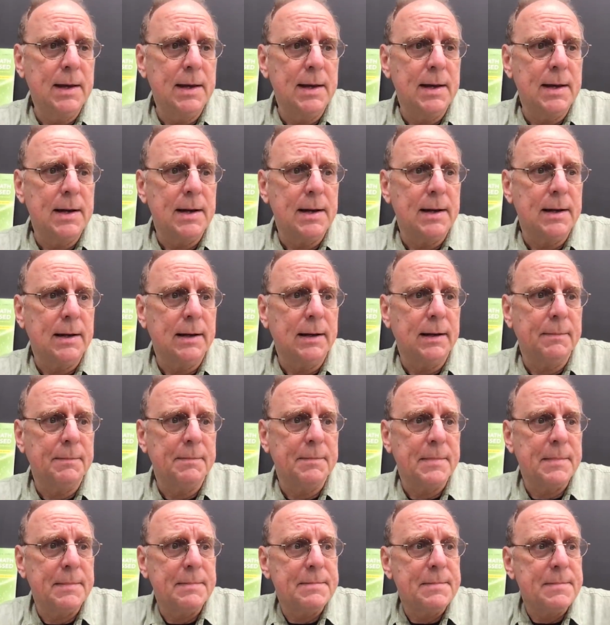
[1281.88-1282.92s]
Um,
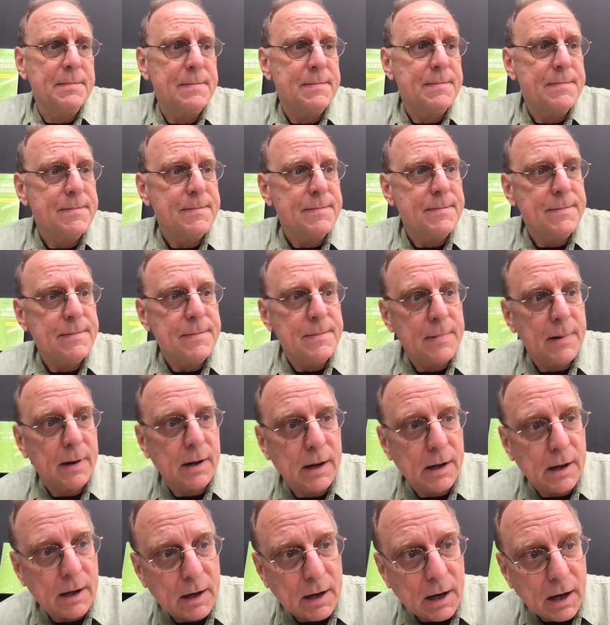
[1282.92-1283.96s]

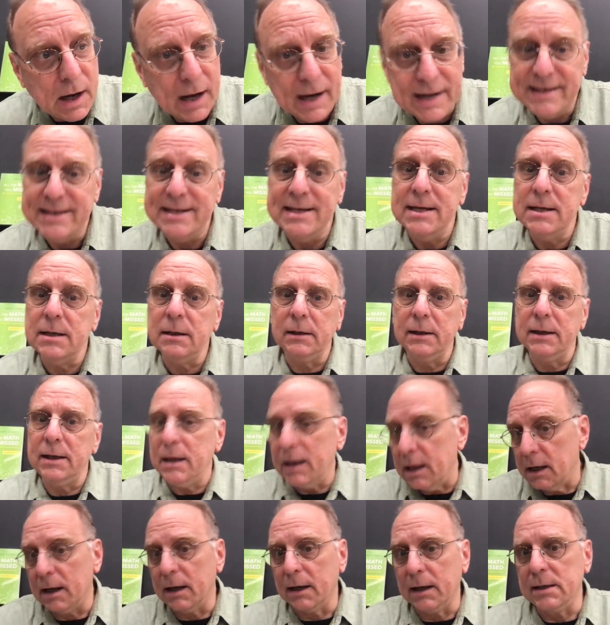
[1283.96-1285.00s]
ideally,
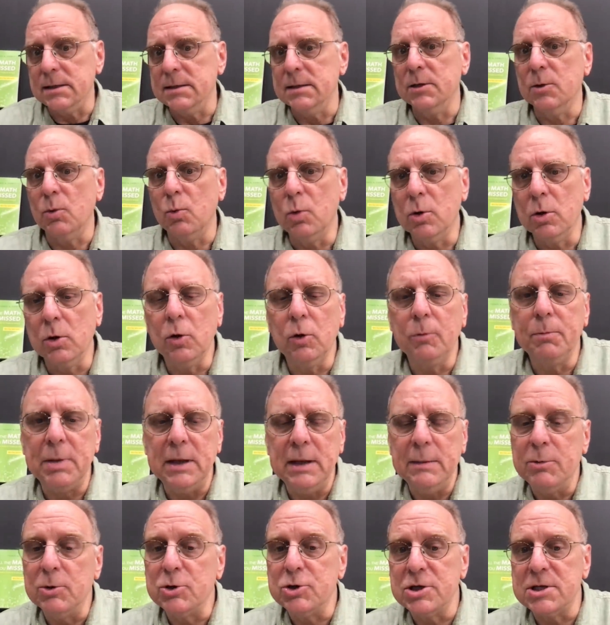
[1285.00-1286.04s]
in an ideal world,
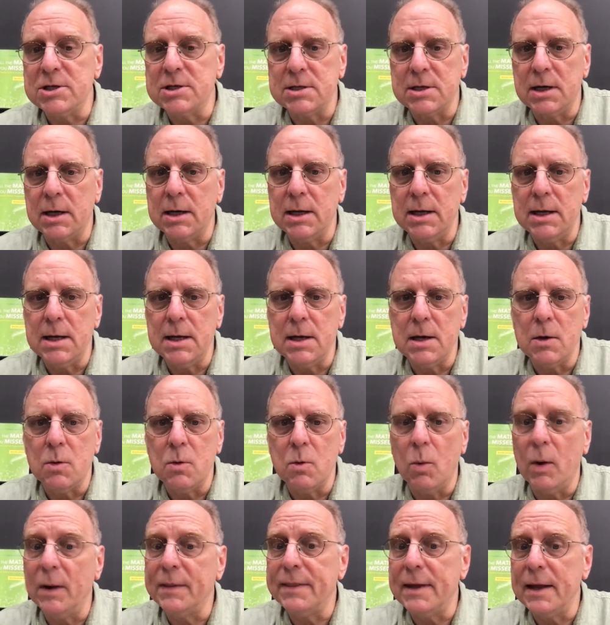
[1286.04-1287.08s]
people should study
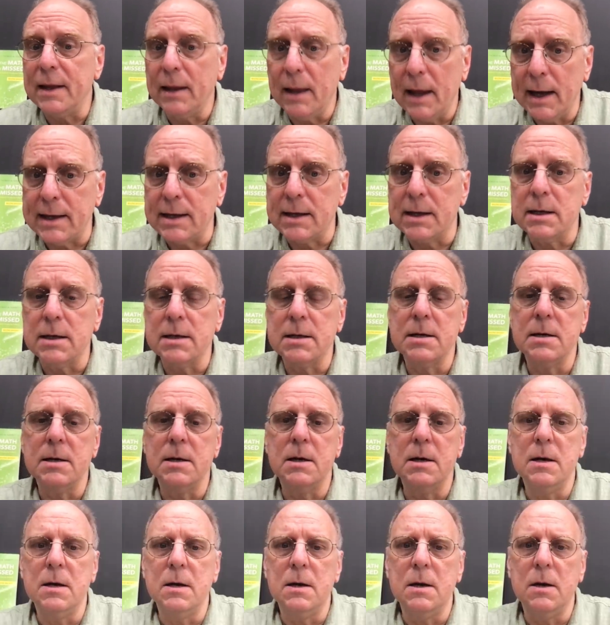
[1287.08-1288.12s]
what they like,
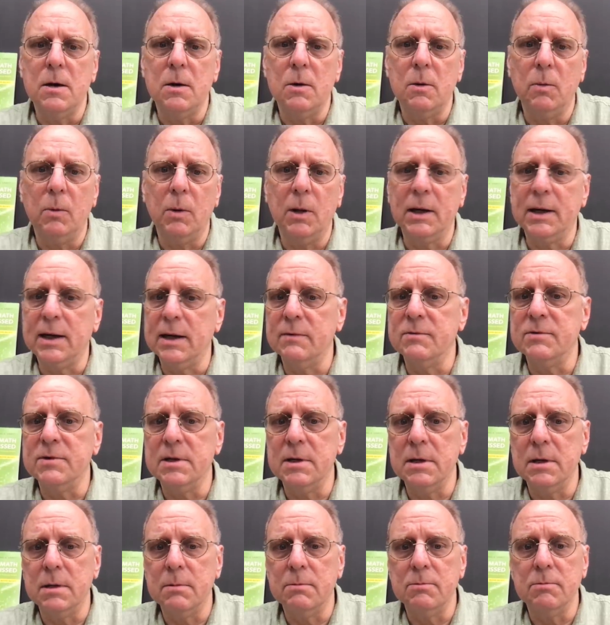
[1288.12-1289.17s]
what gives
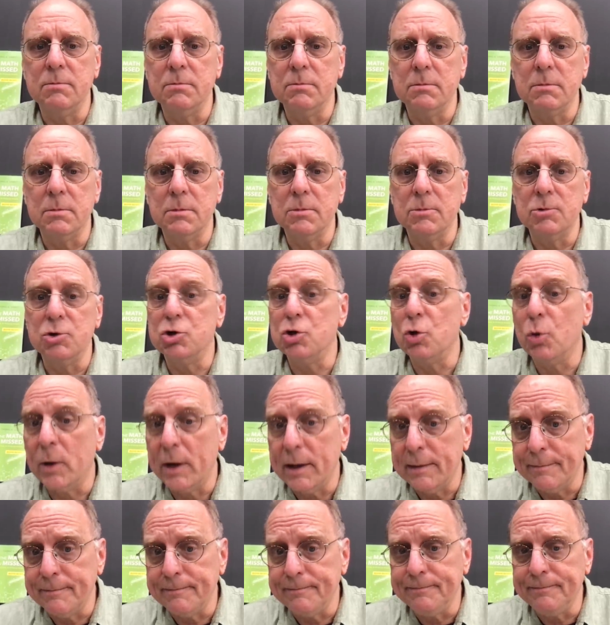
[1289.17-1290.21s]
them joy.
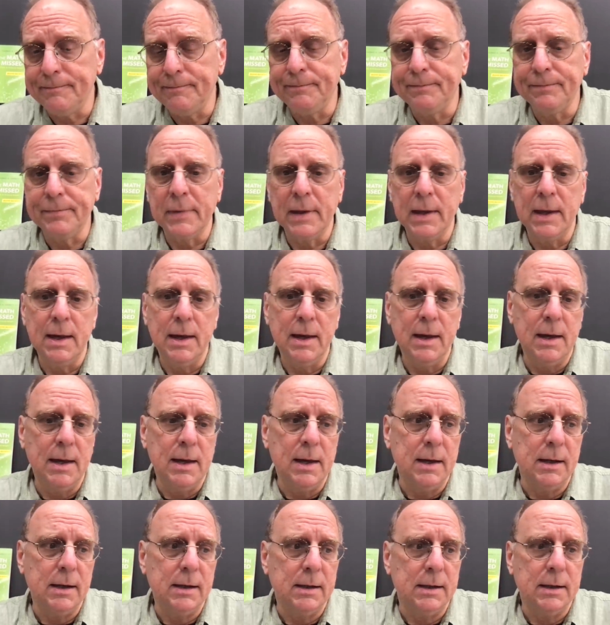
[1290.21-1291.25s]

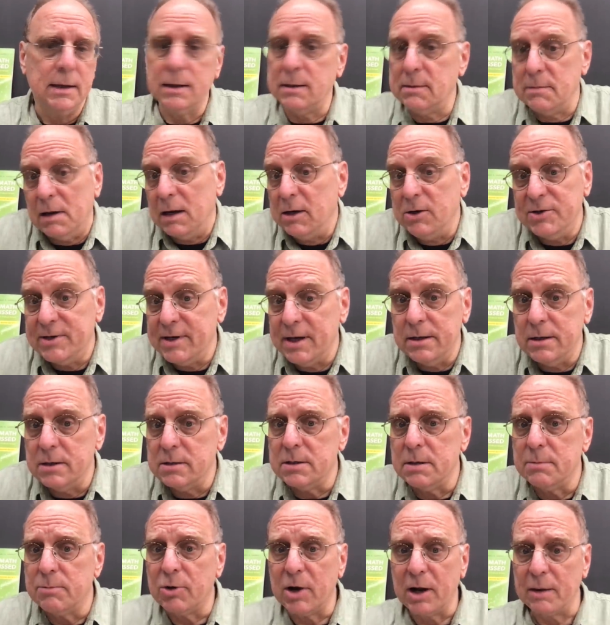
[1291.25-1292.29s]
Uh, I understand there's
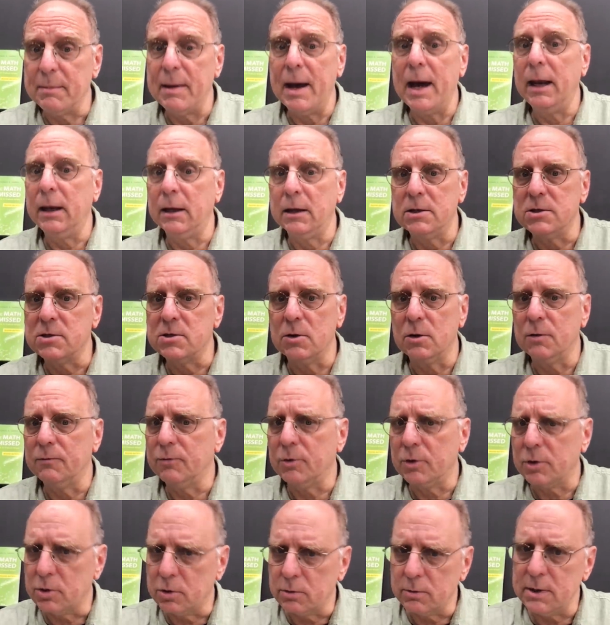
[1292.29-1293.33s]
a pragmatic concern for
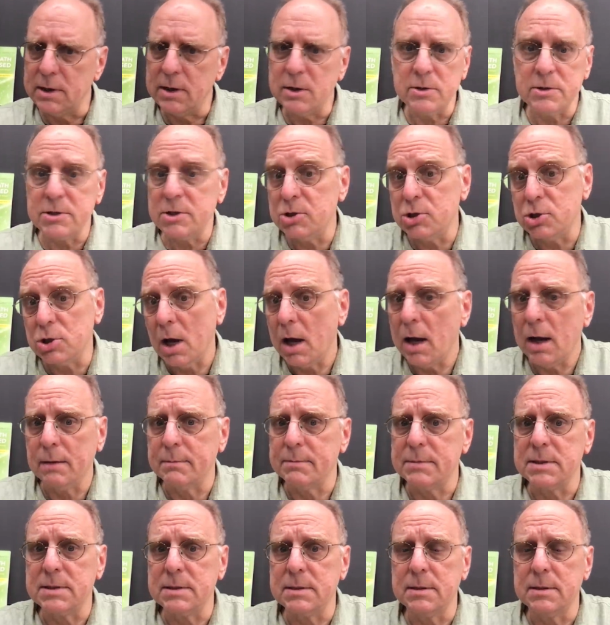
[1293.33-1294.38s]
careers and jobs.